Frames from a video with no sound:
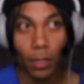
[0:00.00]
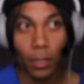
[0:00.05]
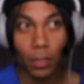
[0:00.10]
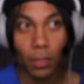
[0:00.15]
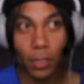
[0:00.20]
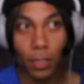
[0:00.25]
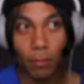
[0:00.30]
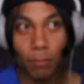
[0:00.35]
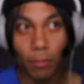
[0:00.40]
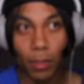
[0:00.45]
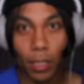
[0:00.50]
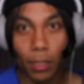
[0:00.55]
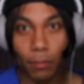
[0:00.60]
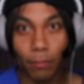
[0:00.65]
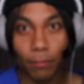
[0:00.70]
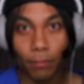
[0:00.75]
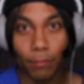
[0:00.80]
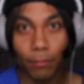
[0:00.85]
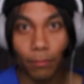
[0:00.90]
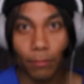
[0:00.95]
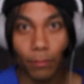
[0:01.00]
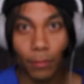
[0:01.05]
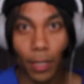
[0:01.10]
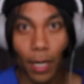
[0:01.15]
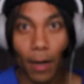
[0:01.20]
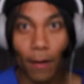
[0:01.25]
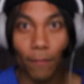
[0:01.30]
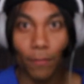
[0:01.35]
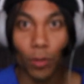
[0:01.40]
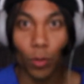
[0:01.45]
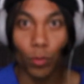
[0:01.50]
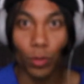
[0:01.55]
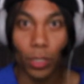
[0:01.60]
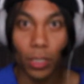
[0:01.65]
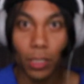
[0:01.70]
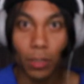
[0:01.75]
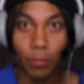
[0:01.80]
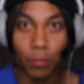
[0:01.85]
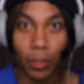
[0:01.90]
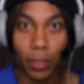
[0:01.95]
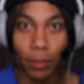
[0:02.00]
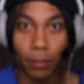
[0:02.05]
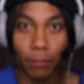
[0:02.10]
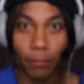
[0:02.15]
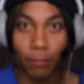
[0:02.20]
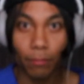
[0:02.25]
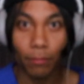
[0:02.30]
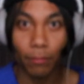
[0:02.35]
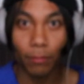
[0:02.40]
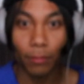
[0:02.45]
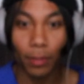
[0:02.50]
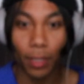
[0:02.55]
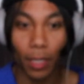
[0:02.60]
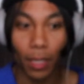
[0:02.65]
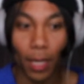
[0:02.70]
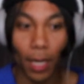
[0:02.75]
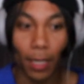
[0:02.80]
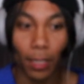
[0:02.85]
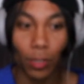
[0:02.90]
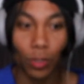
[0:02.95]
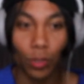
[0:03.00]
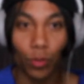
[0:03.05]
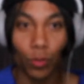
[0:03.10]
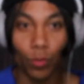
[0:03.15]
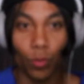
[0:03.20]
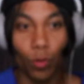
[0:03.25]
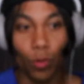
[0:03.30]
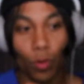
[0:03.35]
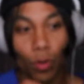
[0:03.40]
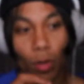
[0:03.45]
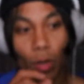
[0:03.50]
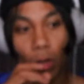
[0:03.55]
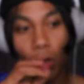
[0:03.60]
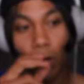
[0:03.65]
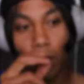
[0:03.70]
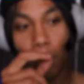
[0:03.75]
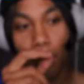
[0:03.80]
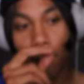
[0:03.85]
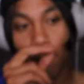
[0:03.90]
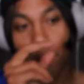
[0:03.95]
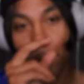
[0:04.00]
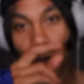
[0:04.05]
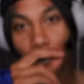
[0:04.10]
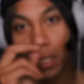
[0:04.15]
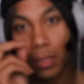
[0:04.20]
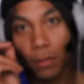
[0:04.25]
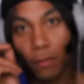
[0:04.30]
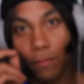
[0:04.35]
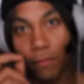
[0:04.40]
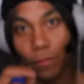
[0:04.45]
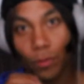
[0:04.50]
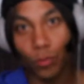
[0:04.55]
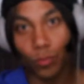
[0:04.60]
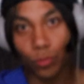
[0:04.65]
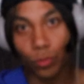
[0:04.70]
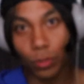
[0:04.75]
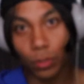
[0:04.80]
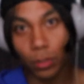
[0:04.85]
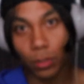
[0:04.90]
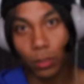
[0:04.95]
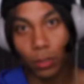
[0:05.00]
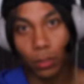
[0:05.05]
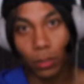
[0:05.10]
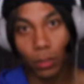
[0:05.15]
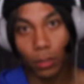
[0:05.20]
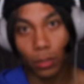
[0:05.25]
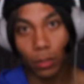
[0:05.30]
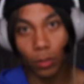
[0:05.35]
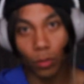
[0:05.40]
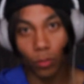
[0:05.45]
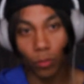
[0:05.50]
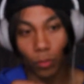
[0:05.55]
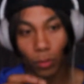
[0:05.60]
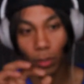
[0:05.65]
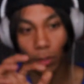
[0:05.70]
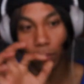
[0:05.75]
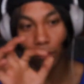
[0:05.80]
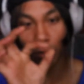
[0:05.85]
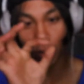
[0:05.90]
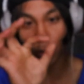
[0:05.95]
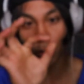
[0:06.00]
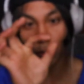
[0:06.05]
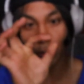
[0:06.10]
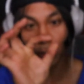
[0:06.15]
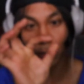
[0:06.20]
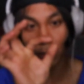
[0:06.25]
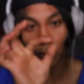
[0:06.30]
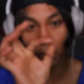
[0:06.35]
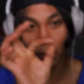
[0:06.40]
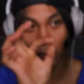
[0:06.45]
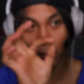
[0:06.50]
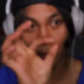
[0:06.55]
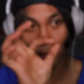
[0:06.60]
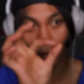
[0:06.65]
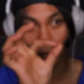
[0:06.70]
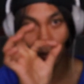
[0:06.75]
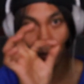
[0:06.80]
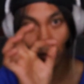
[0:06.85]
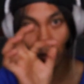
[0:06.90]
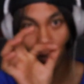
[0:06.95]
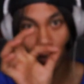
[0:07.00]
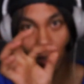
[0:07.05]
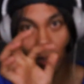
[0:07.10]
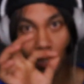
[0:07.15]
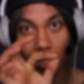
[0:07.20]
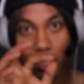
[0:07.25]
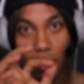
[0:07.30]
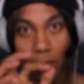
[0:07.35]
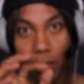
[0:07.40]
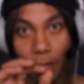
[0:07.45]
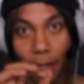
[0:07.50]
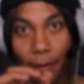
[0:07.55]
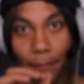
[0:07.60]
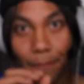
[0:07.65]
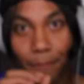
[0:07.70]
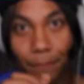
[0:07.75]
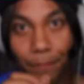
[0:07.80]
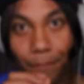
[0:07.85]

Some men, they have no discipline. They like to pick the fruit even though it's still a seedling.